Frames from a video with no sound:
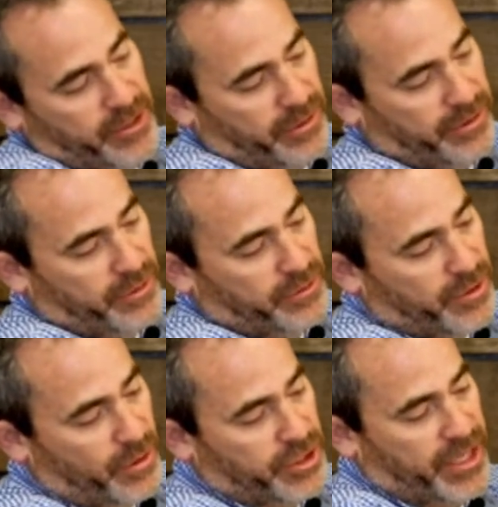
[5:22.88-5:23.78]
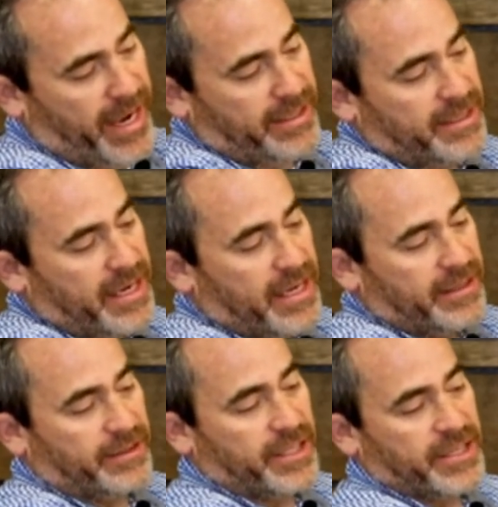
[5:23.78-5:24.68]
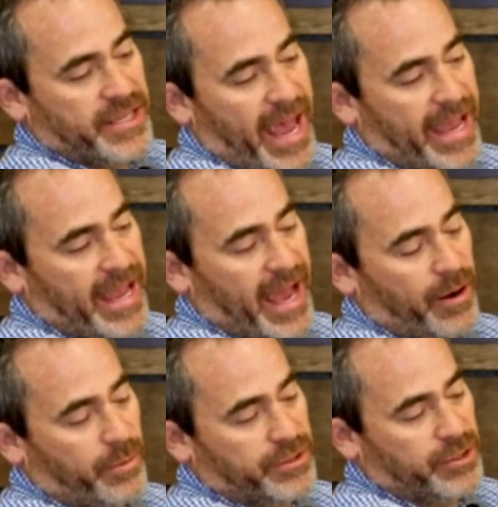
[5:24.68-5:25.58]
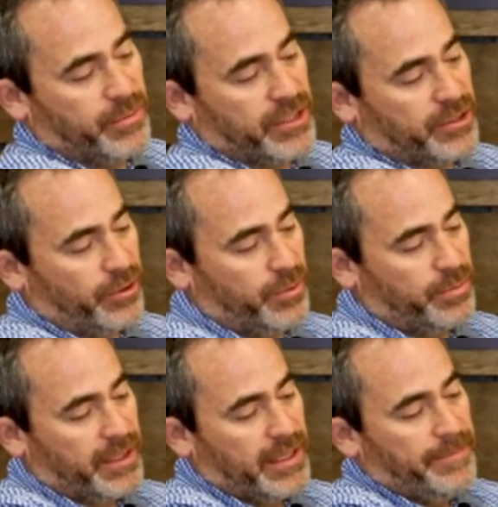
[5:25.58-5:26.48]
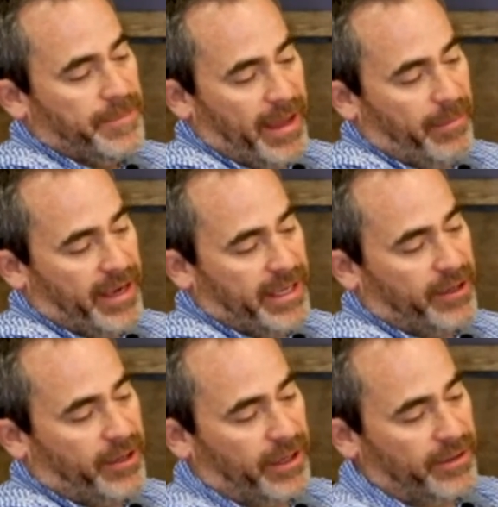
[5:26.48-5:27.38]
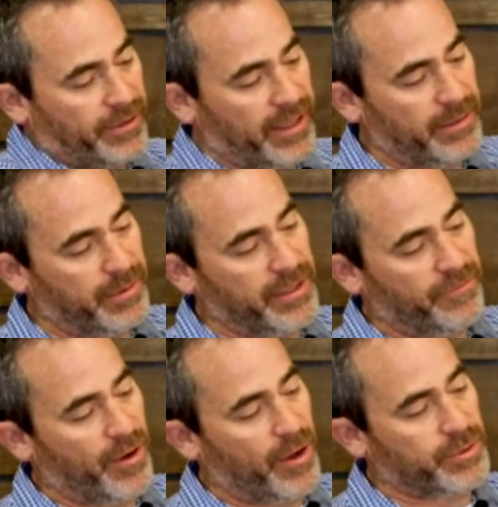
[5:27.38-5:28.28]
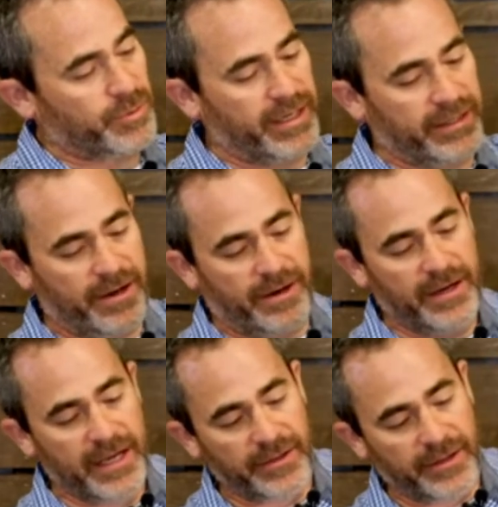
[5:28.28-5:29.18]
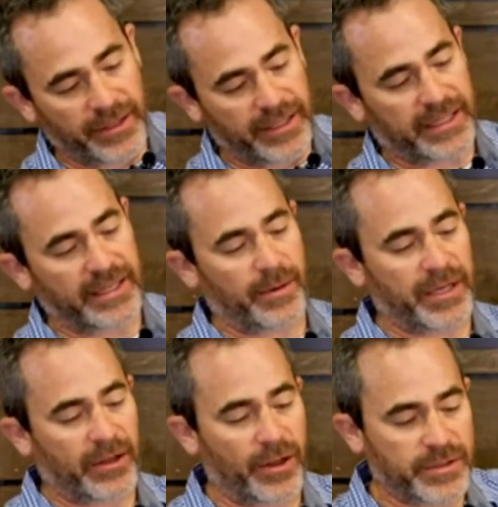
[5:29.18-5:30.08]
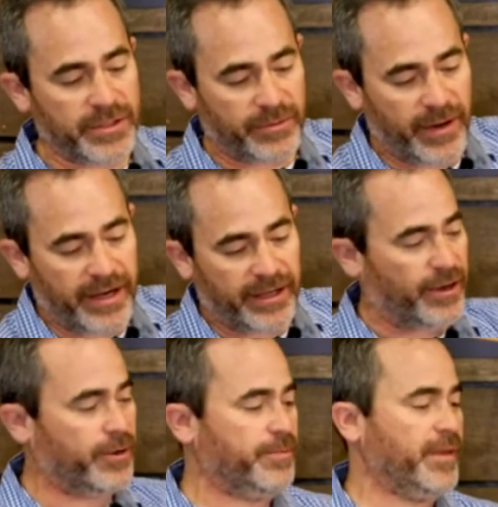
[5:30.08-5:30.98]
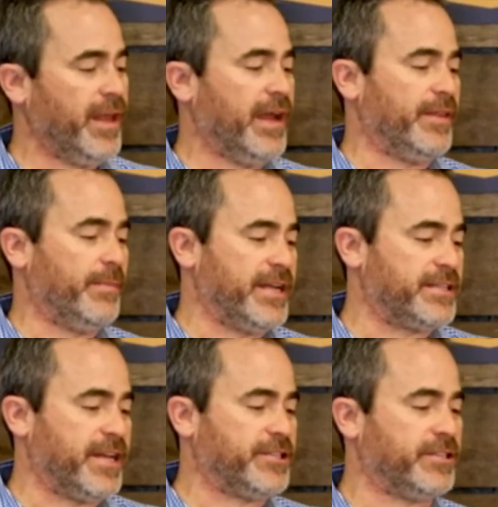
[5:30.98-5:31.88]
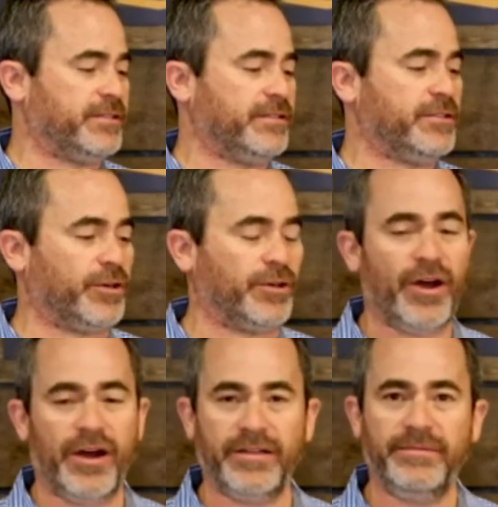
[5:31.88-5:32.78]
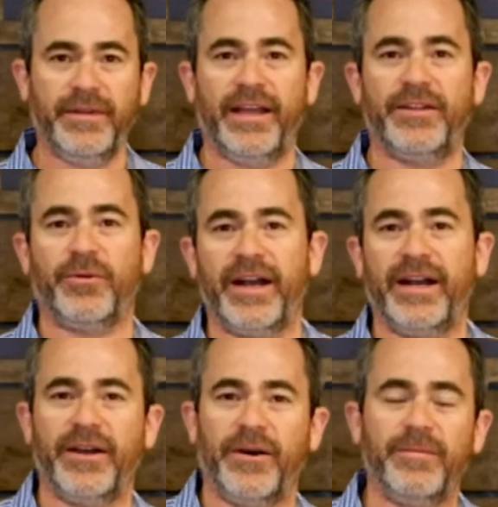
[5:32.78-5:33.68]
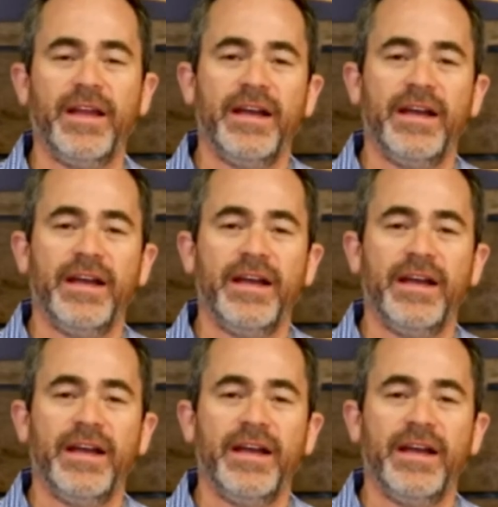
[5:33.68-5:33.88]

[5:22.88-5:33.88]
sure that there's no chance that this is hanging out with too much loop and might get caught in the lid. But it falls right in there. The lid can now be closed and ready to go, and the bait station turned on, and you're ready to go.